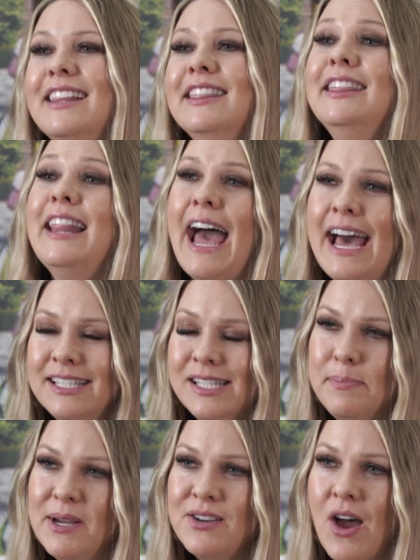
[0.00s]

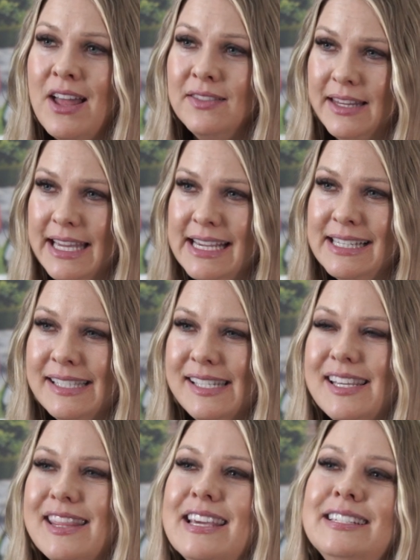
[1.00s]
Last but not
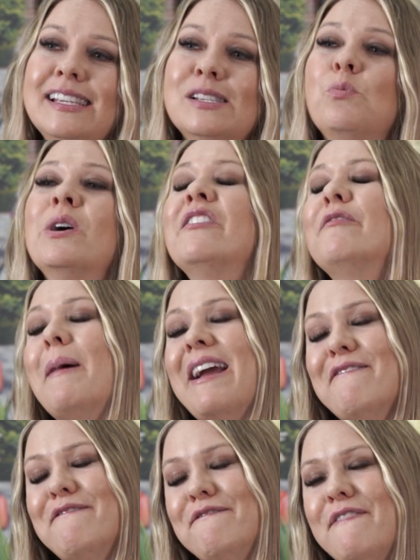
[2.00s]
least, this is one of my
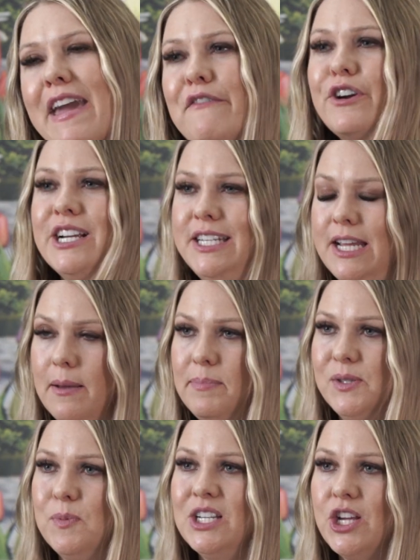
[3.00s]
favorite
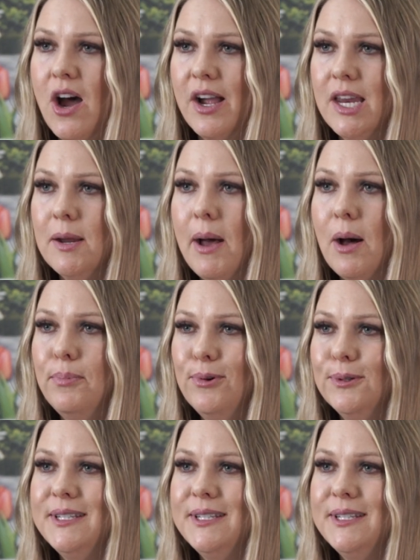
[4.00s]
tips when talking about pool